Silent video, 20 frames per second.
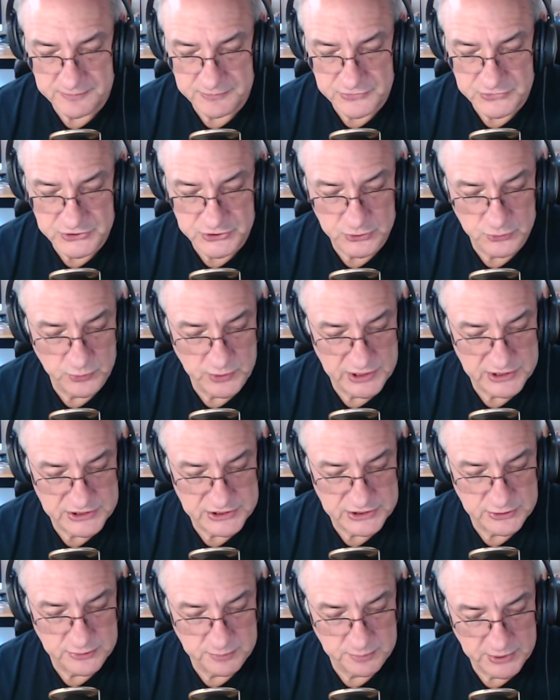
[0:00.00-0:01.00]
to wit,
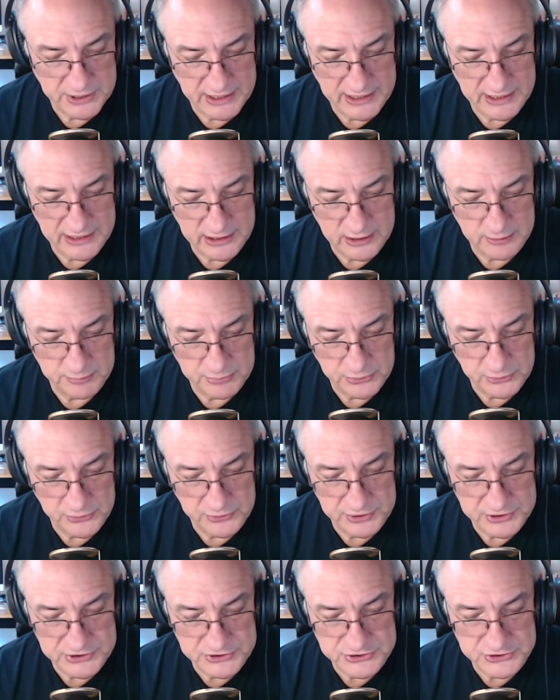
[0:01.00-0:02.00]
paying
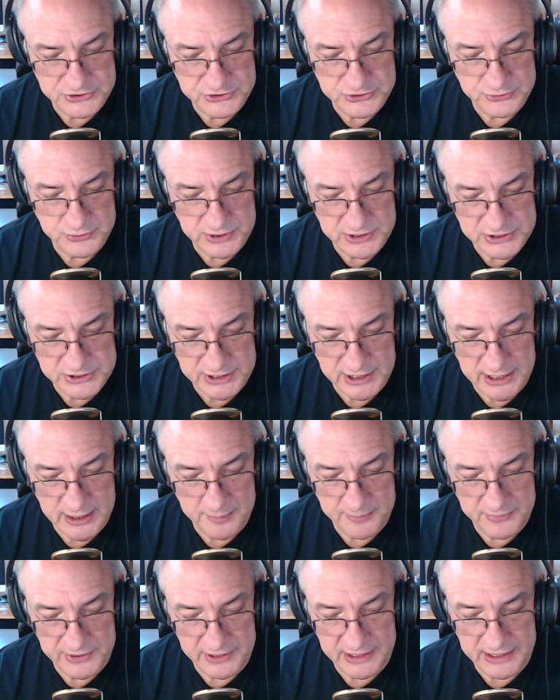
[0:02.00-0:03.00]
employees to do a
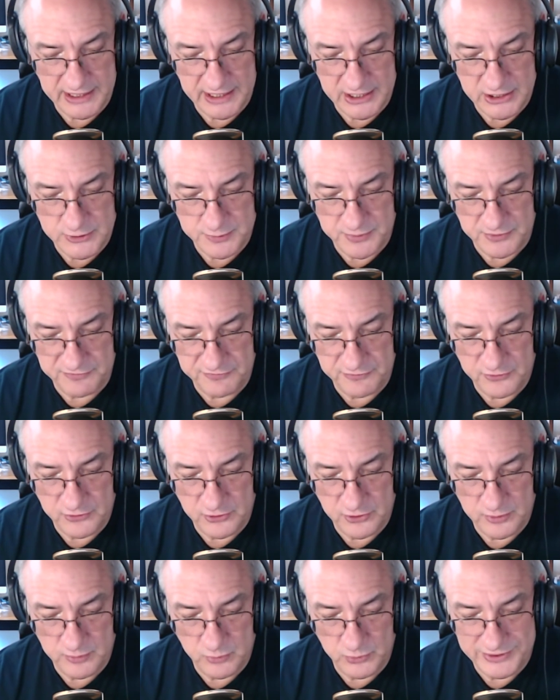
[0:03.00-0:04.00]
job they can't
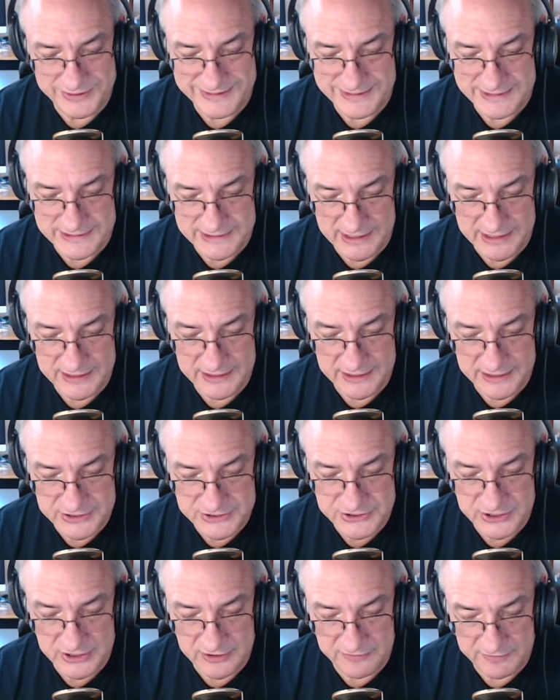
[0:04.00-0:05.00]
perform when the data is
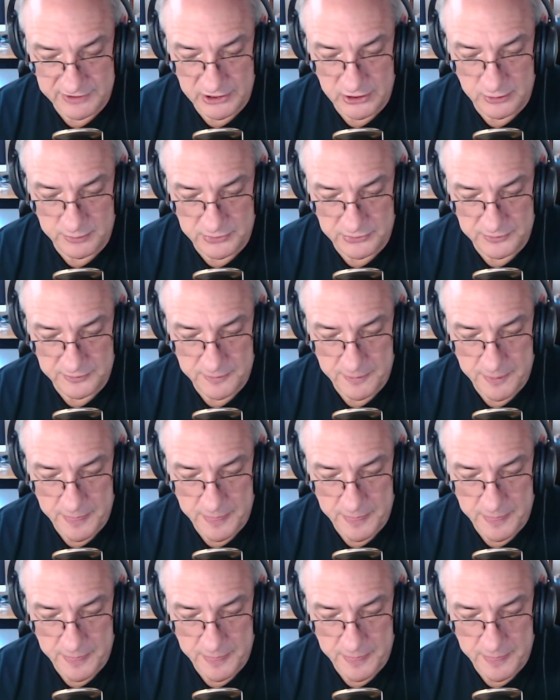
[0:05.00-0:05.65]
unavailable,